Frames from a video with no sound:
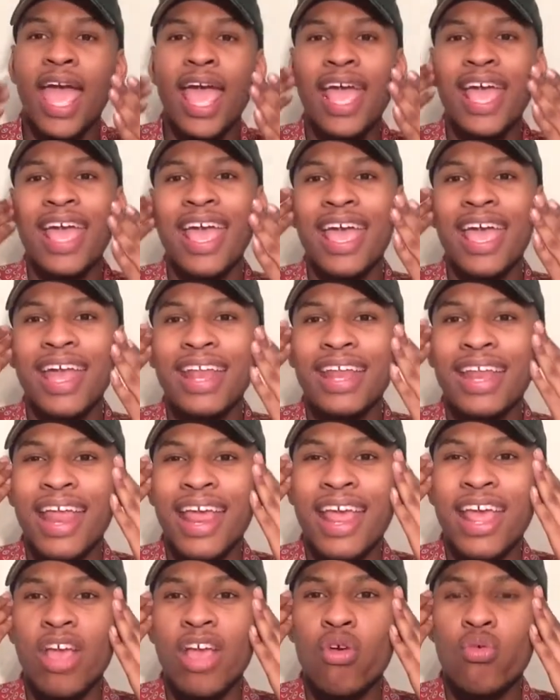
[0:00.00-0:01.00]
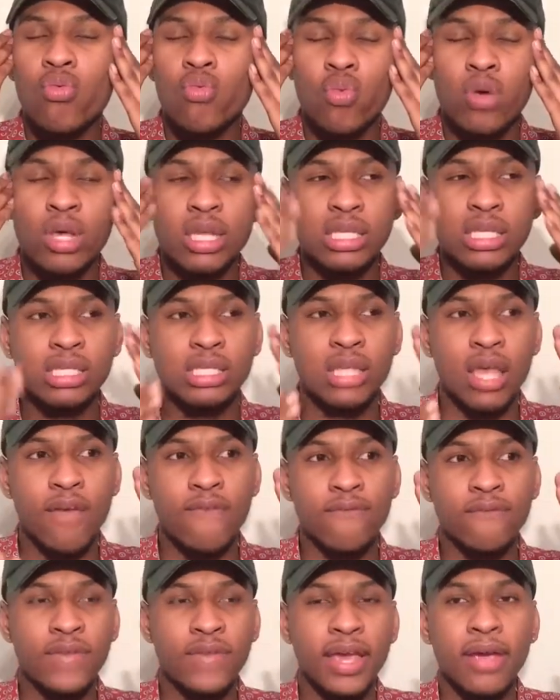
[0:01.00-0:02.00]
And it was
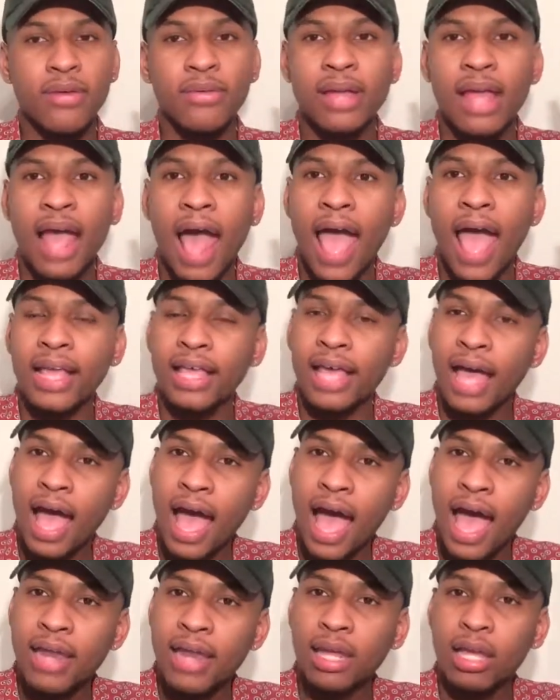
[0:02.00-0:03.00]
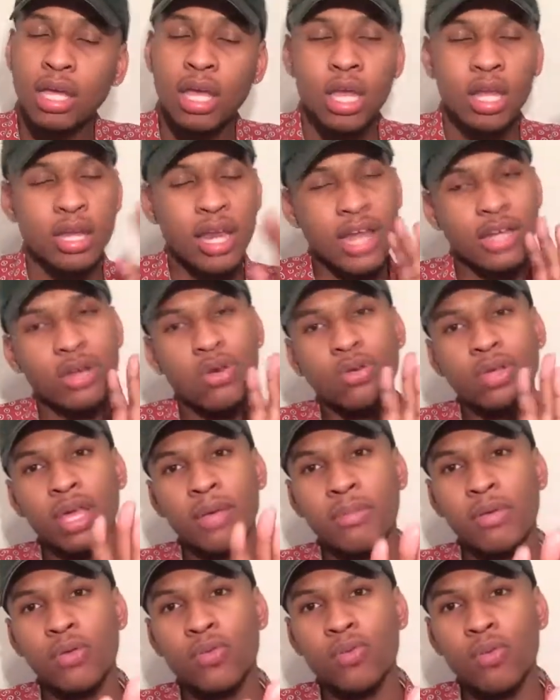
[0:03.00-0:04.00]
very iconic. Now, don't get
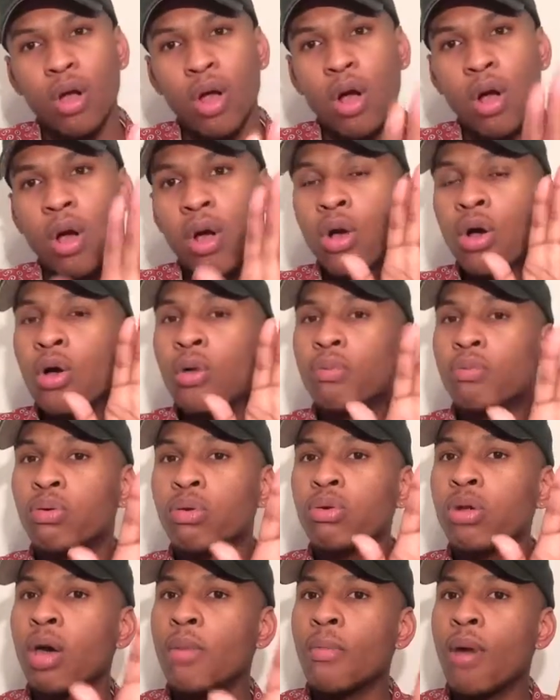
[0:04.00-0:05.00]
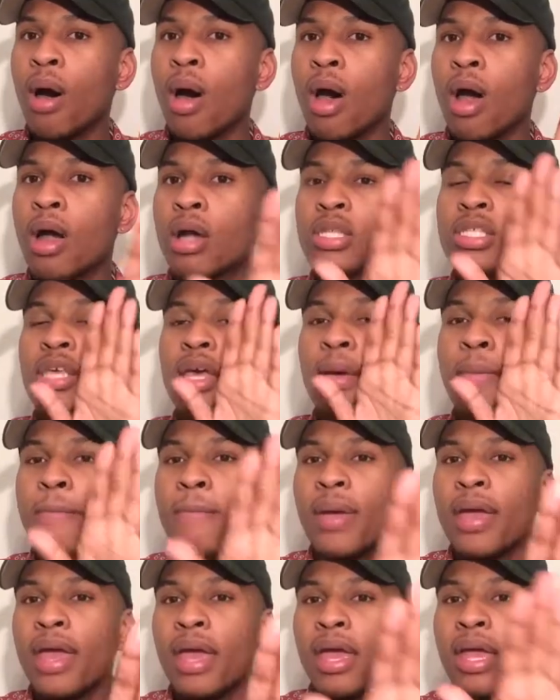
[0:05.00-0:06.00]
me wrong. Bruno Mars
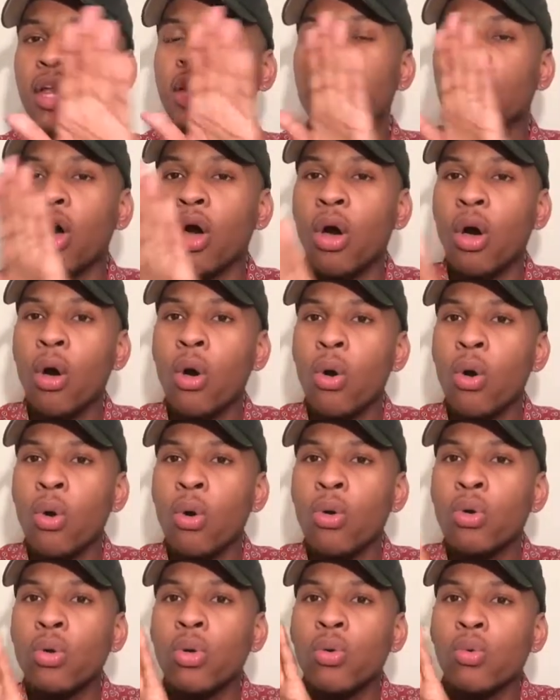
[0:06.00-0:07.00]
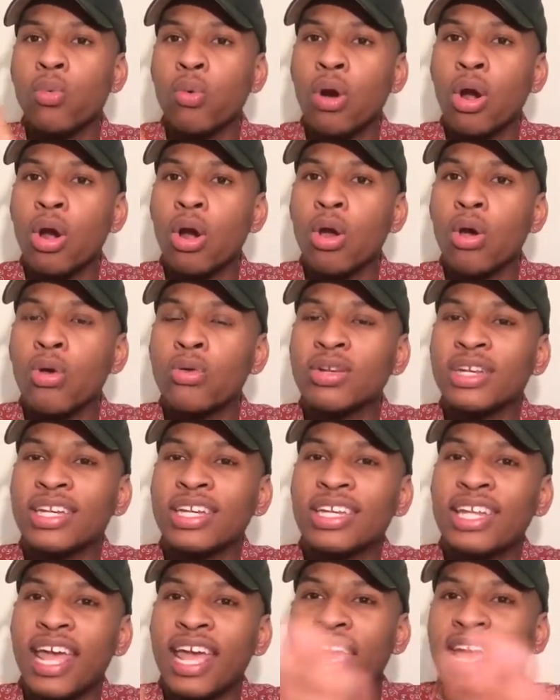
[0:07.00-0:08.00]
made the whole world
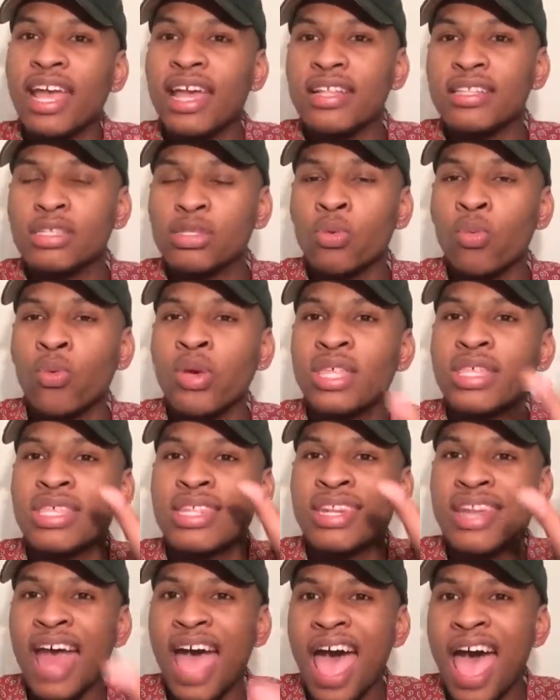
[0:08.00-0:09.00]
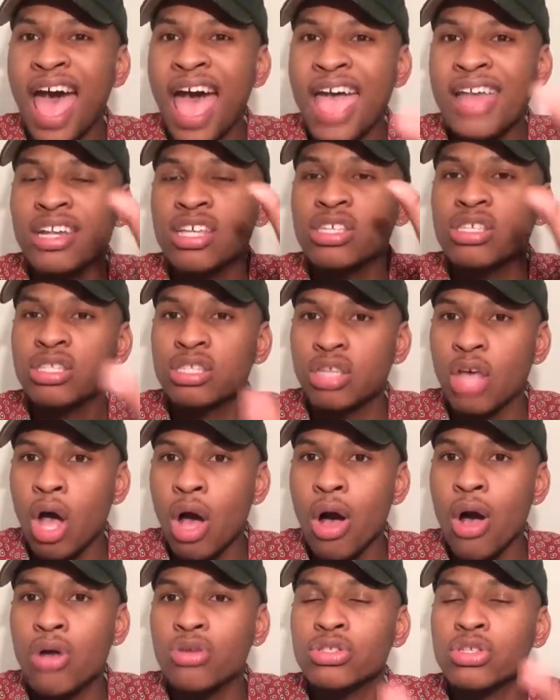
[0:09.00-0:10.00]
dance with 9
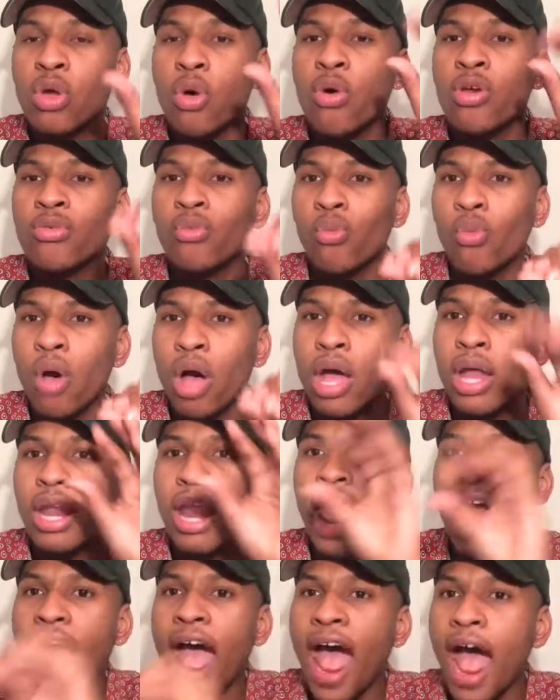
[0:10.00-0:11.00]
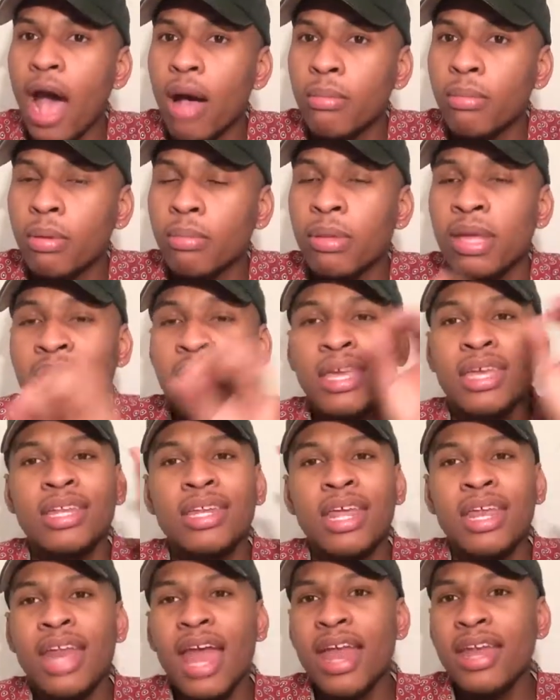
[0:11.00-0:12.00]
songs on one album. He
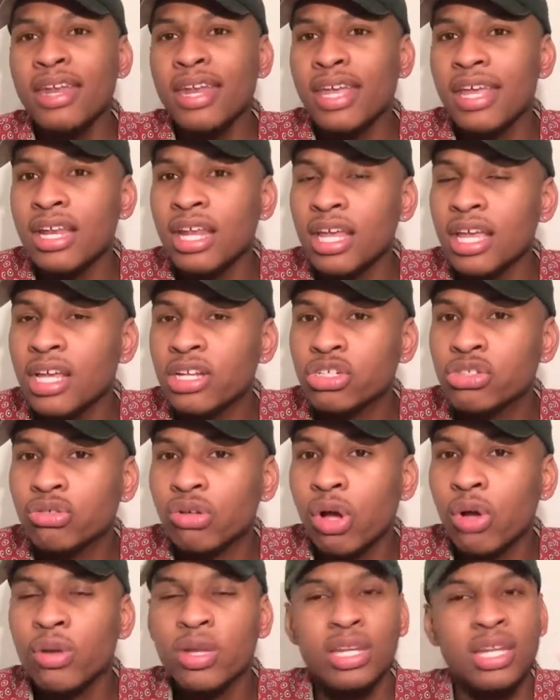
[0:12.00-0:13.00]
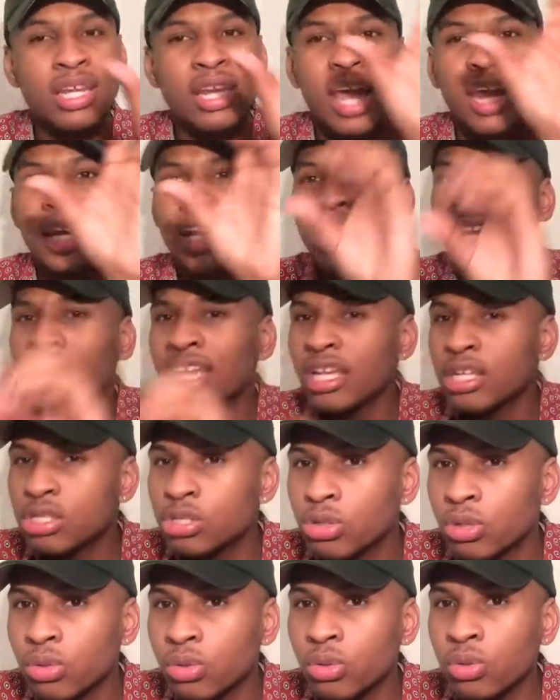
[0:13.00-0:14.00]
did not need an intro. He did not need an
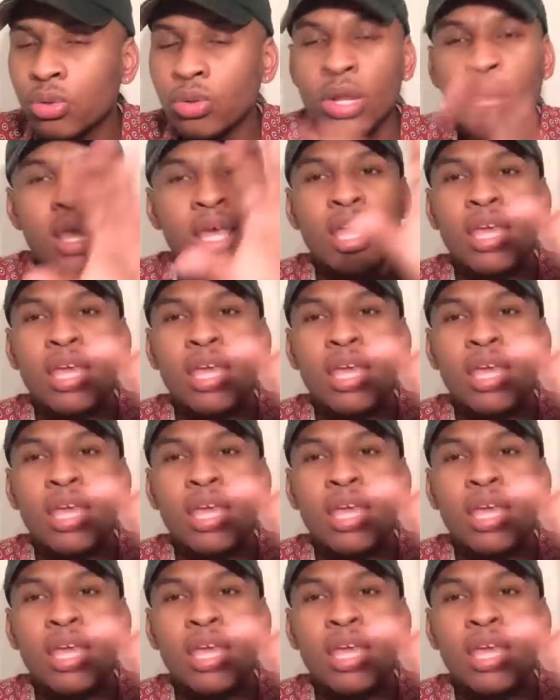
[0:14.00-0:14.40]
interlude.